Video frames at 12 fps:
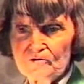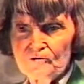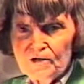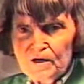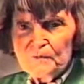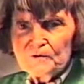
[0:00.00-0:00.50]
to
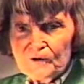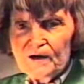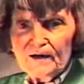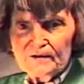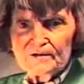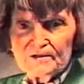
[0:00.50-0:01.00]
keep it
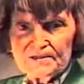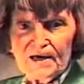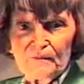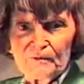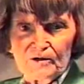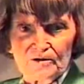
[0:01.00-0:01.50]
together, these
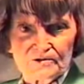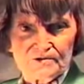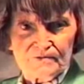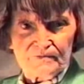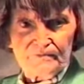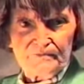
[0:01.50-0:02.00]
chemicals.